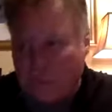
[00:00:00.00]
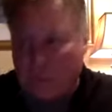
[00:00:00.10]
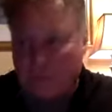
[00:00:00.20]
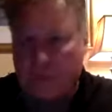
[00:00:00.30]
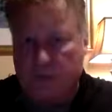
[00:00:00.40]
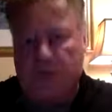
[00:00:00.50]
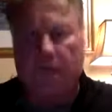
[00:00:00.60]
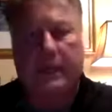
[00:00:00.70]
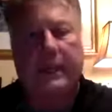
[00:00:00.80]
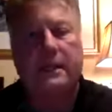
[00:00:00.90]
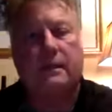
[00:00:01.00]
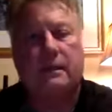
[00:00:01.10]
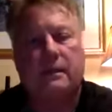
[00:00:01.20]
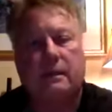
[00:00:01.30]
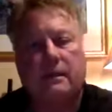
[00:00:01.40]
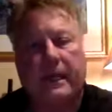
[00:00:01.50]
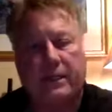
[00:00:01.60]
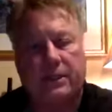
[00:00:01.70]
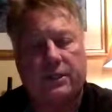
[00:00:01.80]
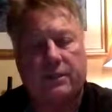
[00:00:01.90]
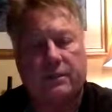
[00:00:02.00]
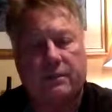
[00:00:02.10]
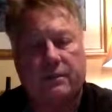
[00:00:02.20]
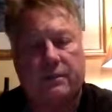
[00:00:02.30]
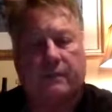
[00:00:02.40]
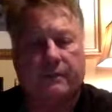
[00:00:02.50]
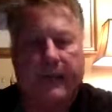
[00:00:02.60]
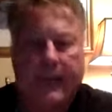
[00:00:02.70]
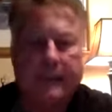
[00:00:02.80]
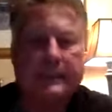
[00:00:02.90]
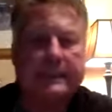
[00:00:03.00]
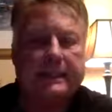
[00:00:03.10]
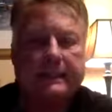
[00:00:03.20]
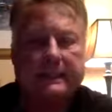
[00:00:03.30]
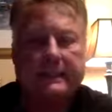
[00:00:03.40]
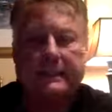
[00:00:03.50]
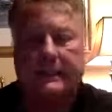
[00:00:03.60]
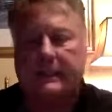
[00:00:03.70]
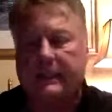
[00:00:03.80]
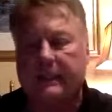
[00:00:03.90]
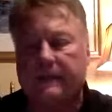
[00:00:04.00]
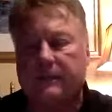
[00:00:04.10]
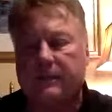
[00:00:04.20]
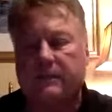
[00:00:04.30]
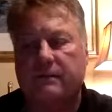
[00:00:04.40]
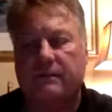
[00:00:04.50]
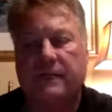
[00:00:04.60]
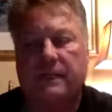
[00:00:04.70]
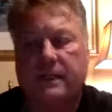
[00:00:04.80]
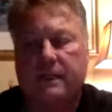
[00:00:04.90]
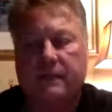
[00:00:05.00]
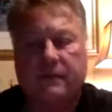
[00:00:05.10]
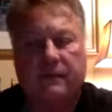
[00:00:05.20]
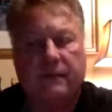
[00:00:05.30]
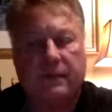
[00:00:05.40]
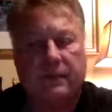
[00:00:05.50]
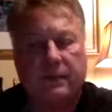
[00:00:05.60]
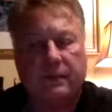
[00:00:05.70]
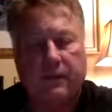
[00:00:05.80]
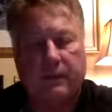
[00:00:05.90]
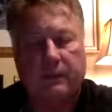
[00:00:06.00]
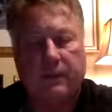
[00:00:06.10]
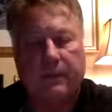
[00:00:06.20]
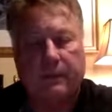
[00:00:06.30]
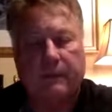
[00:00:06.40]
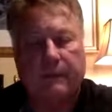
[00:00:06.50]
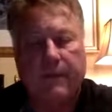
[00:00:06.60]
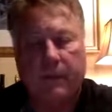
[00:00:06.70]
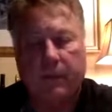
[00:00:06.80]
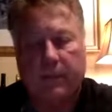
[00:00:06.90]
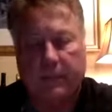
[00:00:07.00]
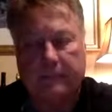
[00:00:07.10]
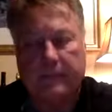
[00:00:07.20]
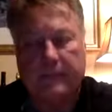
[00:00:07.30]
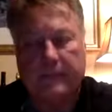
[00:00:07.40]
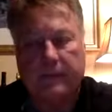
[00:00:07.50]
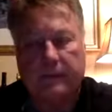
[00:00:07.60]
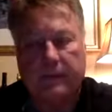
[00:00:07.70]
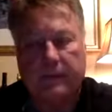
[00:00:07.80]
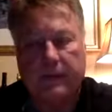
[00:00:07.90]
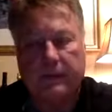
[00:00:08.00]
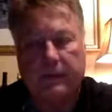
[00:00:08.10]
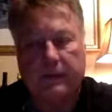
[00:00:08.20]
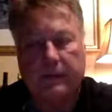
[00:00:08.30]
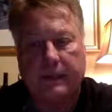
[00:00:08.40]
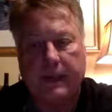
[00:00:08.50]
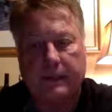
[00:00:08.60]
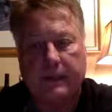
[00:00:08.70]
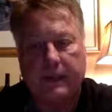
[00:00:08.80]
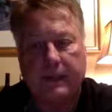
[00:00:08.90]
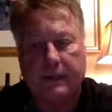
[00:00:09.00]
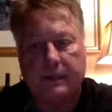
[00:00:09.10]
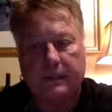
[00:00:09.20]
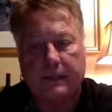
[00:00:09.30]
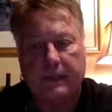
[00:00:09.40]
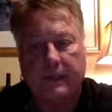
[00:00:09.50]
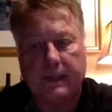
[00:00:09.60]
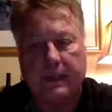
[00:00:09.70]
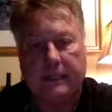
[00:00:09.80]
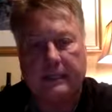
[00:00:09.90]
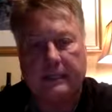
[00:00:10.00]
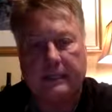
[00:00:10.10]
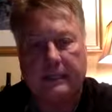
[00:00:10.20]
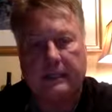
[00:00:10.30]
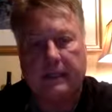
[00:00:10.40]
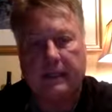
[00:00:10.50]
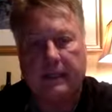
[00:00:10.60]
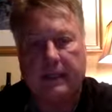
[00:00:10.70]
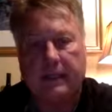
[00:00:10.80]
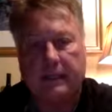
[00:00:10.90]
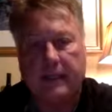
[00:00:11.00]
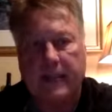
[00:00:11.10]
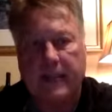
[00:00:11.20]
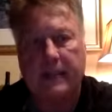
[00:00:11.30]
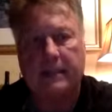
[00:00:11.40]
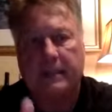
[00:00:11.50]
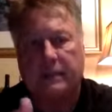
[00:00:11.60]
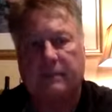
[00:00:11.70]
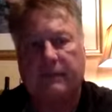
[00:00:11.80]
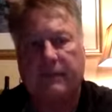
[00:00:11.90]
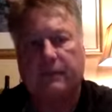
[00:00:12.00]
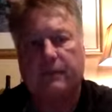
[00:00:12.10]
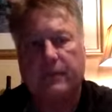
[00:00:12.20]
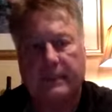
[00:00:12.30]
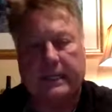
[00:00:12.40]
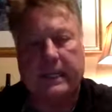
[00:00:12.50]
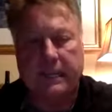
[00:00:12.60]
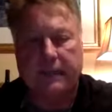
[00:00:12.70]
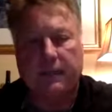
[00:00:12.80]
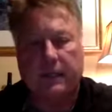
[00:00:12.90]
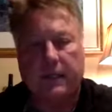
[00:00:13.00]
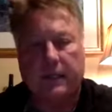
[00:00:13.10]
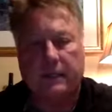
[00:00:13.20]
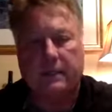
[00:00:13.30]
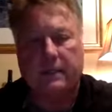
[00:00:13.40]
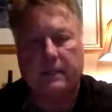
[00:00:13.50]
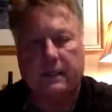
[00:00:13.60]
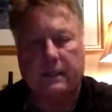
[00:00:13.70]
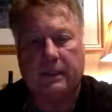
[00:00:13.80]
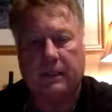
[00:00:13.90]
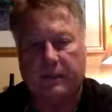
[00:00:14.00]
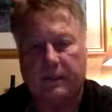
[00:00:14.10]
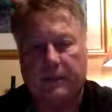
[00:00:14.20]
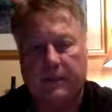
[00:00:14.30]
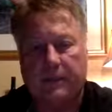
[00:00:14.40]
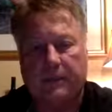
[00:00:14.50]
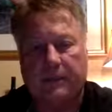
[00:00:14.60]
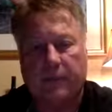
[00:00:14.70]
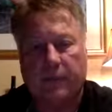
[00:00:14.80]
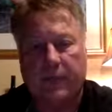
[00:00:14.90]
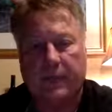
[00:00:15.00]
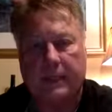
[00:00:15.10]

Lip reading: persuade the textures, the balance, the acidity levels based on our different grapes we can blend in with our Cabernet. So he has his hand and his fingerprint on the wines every step of the way.